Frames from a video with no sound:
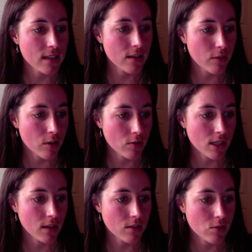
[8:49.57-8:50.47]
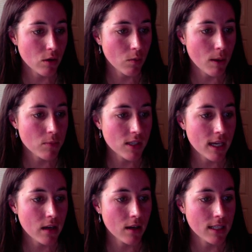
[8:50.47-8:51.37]
different hotels to our
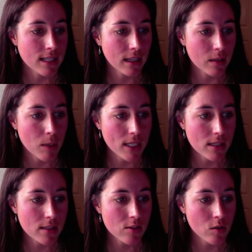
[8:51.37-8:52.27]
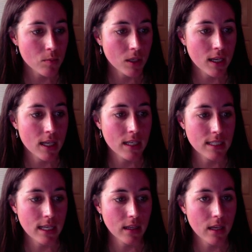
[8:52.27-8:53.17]
website on a daily basis, so I'm going to hit
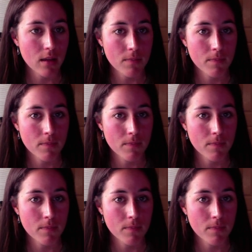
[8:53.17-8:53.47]
Daily.